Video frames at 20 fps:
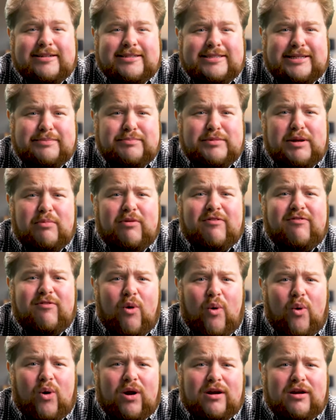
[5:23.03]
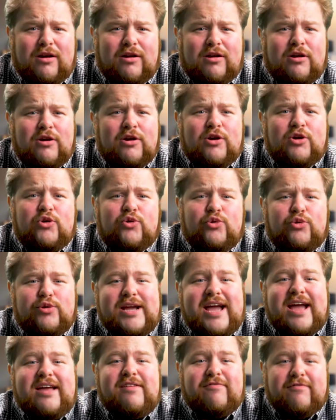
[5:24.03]
Tip number 4,
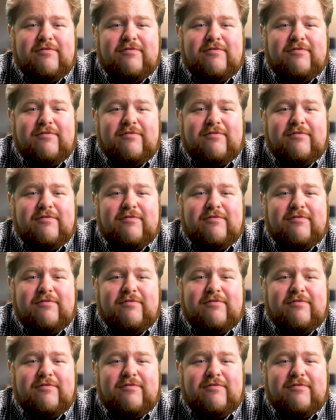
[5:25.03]
create